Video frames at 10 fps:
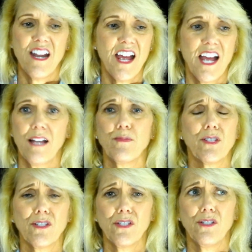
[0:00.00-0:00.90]

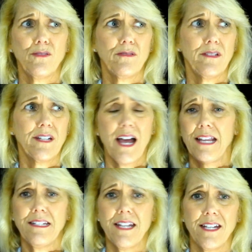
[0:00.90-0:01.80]
absolute
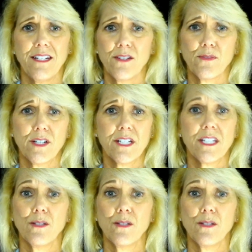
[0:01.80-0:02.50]
night and day difference.